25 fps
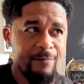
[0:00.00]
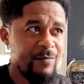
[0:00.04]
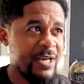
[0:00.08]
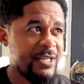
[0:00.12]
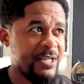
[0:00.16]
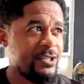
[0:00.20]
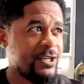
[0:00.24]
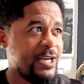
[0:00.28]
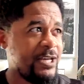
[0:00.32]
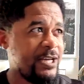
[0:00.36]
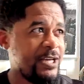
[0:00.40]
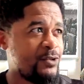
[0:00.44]

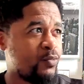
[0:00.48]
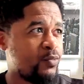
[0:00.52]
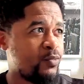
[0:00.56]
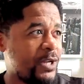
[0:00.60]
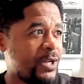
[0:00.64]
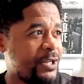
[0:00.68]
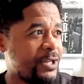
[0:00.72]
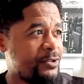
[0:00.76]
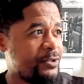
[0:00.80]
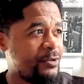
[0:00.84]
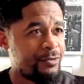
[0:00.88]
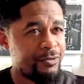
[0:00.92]
It's
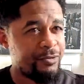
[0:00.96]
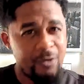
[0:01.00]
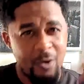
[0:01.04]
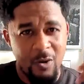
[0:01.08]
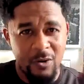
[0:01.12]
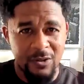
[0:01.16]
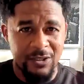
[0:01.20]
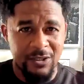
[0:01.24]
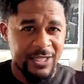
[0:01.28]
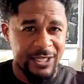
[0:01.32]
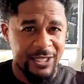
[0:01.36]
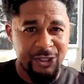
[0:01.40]
really the
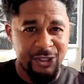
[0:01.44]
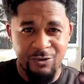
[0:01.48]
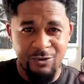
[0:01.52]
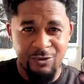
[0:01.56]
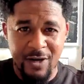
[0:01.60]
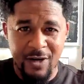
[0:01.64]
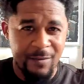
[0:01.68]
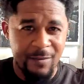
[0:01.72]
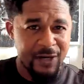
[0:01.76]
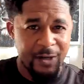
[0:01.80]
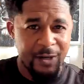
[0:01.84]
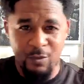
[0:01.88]
thoughts that you
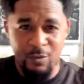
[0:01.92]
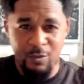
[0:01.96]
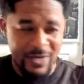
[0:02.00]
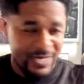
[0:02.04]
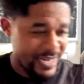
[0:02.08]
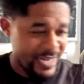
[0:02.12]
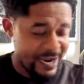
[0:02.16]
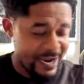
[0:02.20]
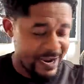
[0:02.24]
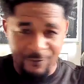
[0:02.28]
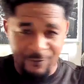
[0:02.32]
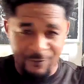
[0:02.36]
coming up with
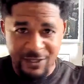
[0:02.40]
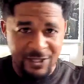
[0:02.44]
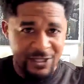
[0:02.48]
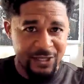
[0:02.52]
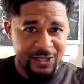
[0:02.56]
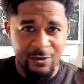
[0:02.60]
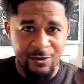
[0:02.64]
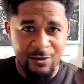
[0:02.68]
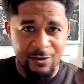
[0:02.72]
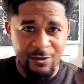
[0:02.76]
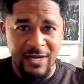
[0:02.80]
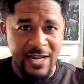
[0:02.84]
every
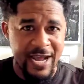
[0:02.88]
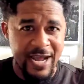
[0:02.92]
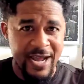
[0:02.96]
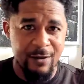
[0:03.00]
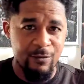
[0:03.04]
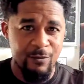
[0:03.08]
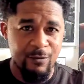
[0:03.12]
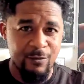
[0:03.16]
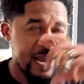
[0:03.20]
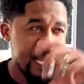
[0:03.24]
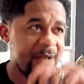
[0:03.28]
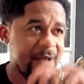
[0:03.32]
single day,
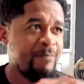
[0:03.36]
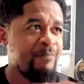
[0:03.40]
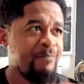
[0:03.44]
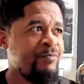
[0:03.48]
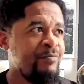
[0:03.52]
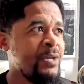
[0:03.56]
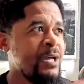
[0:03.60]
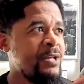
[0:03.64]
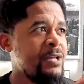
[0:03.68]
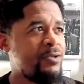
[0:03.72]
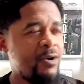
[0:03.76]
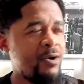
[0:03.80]
right?
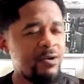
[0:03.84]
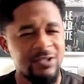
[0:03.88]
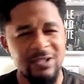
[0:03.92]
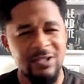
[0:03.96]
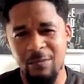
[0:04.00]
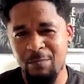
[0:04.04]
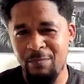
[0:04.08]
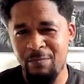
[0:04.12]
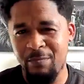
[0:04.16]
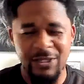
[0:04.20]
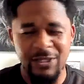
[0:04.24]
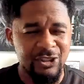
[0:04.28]
Thoughts
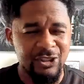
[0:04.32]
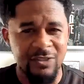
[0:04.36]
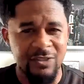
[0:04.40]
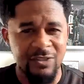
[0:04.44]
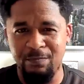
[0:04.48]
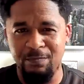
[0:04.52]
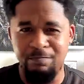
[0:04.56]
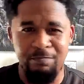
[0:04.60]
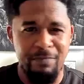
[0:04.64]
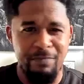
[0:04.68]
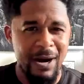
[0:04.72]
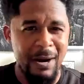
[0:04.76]
are just
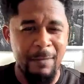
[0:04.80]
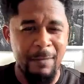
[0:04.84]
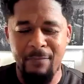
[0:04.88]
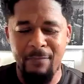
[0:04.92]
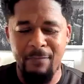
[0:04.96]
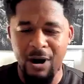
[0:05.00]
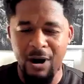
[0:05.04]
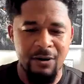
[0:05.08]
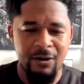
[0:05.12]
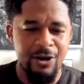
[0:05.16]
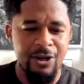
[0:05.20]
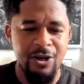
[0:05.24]

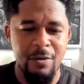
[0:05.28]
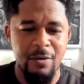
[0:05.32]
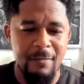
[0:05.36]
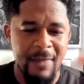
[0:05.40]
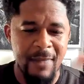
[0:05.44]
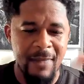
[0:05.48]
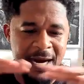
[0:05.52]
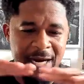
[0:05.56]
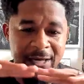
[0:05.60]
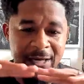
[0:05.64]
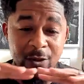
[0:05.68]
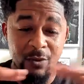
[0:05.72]
bombarding your
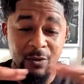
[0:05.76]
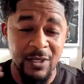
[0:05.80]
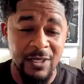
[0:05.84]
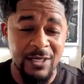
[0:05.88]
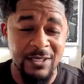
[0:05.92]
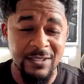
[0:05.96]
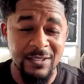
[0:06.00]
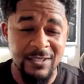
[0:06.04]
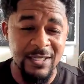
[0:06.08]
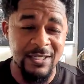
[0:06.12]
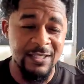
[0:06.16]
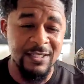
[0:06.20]
mind on a
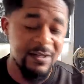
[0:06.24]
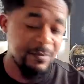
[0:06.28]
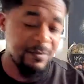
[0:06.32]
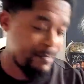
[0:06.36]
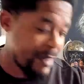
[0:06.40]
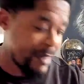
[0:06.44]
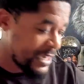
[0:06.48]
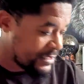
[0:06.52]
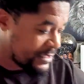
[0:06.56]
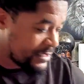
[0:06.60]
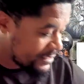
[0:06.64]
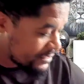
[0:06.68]
consistent
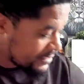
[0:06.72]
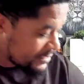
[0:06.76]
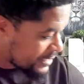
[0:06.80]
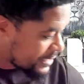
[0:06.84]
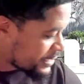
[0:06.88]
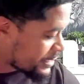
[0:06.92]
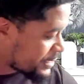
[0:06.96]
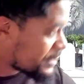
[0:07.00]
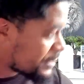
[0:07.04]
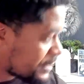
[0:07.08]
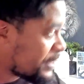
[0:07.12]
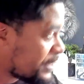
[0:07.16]
basis.
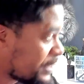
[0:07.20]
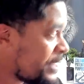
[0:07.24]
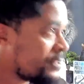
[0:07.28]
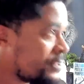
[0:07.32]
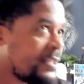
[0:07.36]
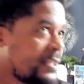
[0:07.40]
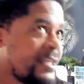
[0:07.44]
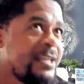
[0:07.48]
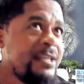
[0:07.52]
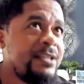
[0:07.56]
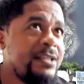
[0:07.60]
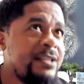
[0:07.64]

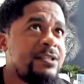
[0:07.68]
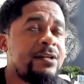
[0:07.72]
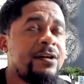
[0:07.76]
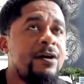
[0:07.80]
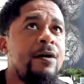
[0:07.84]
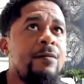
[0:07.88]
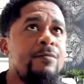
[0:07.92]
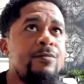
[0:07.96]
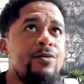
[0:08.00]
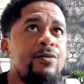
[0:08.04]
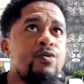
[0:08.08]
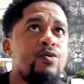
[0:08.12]
These
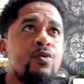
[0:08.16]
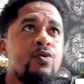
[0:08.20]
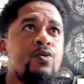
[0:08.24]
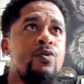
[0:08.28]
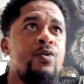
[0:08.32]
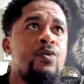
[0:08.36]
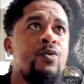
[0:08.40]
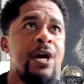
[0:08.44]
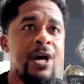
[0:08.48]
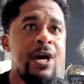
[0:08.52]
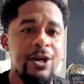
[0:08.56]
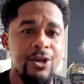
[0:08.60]
come
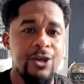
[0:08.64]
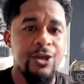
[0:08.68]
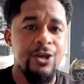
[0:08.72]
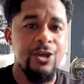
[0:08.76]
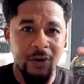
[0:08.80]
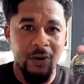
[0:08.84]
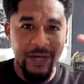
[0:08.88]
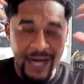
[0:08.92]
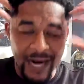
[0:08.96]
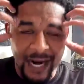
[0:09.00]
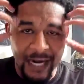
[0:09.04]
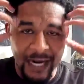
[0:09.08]
through your
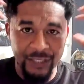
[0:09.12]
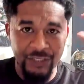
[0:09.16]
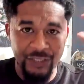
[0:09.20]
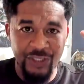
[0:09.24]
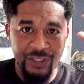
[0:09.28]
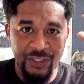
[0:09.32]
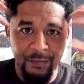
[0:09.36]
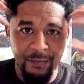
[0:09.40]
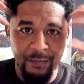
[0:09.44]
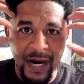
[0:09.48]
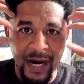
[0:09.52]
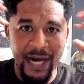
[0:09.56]

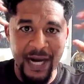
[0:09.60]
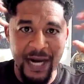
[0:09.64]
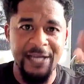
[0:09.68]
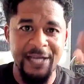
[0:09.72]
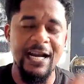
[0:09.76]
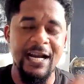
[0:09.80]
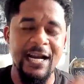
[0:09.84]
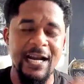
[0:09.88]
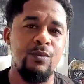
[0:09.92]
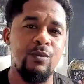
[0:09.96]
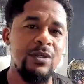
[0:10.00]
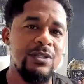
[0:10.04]
conscious mind.
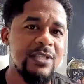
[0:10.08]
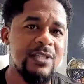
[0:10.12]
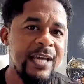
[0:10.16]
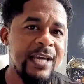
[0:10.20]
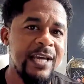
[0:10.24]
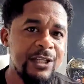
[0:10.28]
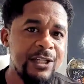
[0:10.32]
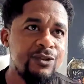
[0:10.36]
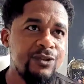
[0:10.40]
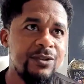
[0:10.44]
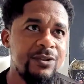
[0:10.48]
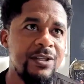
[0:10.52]
Now, what's
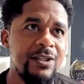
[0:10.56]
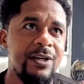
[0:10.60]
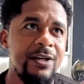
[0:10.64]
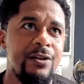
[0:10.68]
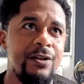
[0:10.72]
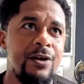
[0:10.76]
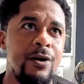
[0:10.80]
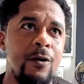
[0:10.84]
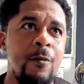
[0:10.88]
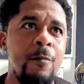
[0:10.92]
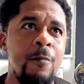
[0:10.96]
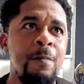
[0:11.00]
interesting
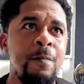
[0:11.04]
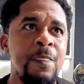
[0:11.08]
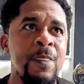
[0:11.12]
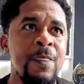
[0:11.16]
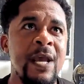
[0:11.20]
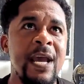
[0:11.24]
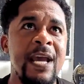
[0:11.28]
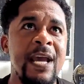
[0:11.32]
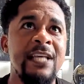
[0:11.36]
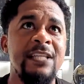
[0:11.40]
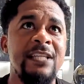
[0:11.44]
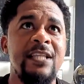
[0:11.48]
though
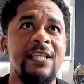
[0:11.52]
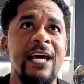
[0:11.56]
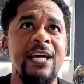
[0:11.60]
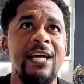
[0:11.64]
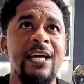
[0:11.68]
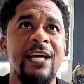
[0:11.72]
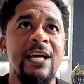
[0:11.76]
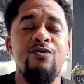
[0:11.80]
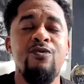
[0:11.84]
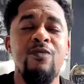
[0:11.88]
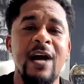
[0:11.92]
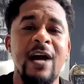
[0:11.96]
is
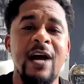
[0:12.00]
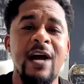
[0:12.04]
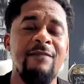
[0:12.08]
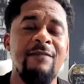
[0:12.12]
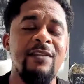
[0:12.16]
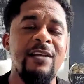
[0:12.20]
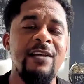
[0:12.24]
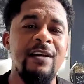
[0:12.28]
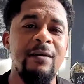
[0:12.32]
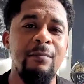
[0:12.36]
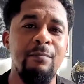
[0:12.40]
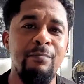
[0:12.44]
that you have
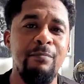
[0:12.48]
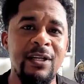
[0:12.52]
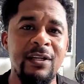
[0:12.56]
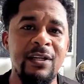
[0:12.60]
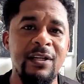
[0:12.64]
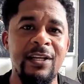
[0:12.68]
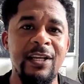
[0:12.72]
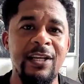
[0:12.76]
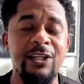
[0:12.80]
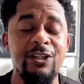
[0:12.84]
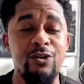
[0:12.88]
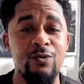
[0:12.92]
the
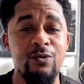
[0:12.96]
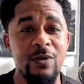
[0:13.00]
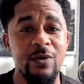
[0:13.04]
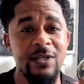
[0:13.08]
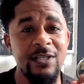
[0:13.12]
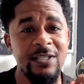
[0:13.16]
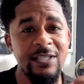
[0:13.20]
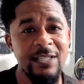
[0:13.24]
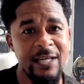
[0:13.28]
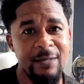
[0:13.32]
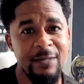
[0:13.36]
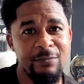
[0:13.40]
ability to
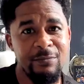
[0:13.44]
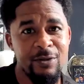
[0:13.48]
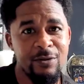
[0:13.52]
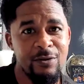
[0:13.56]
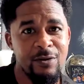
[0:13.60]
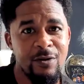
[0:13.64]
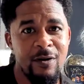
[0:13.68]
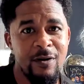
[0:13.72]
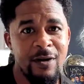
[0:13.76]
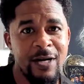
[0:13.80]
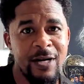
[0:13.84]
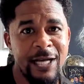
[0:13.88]
accept a
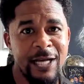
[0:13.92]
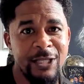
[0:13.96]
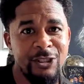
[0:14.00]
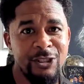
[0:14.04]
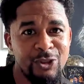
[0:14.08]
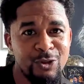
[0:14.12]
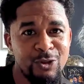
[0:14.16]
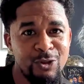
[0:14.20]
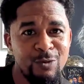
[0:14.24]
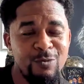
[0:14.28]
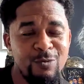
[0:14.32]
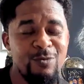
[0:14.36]
thought as
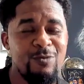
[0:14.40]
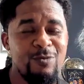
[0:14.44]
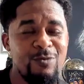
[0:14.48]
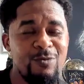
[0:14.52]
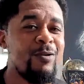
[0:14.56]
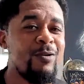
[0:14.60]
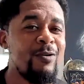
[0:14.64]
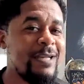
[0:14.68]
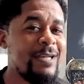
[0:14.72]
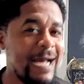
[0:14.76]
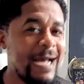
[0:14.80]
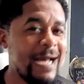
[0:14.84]
truth
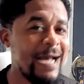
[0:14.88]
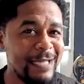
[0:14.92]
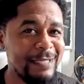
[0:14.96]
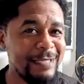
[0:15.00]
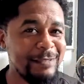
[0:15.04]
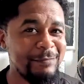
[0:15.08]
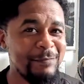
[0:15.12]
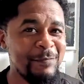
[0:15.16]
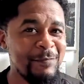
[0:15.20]
or not.